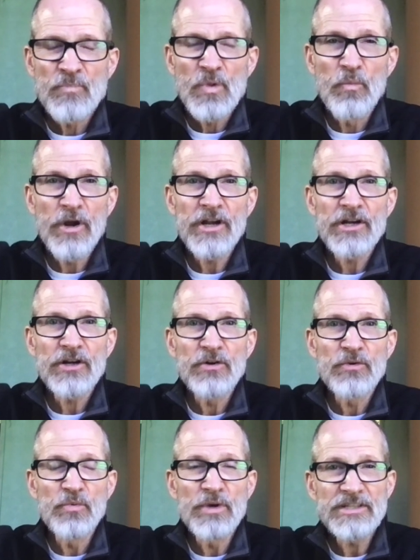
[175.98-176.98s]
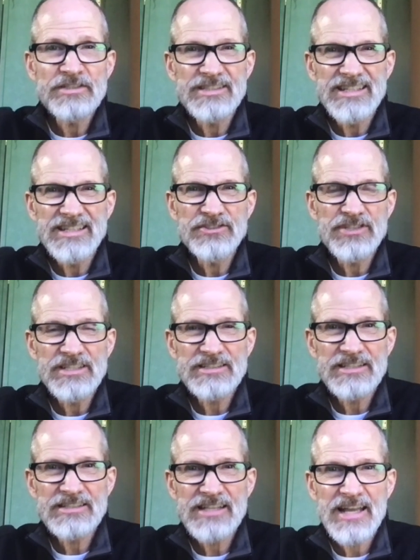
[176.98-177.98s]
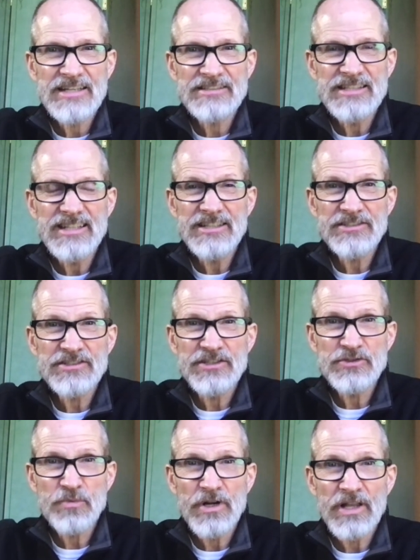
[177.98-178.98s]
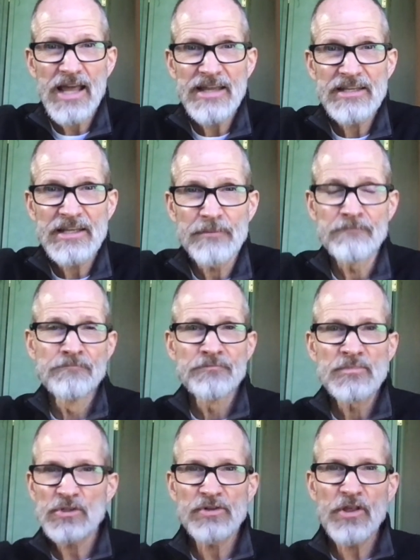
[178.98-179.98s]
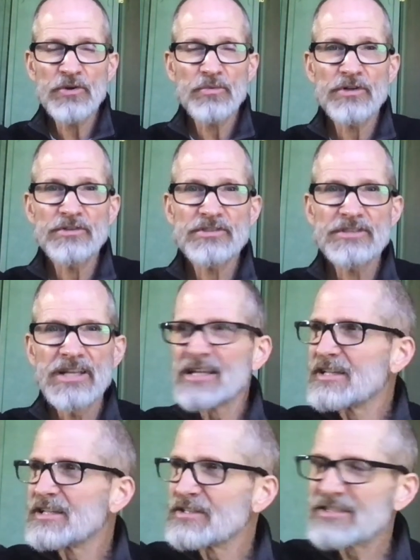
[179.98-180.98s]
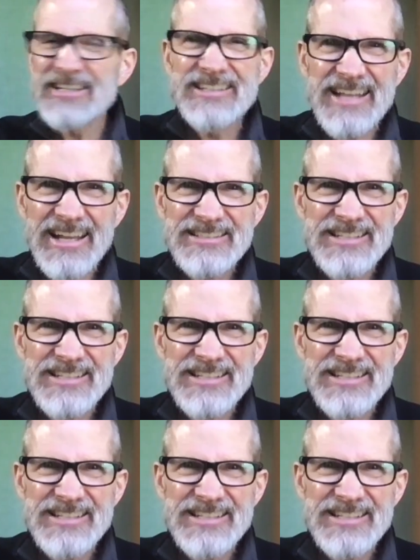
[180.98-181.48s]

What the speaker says: where we see Jesus as he is, because we're like him. So in other words, to get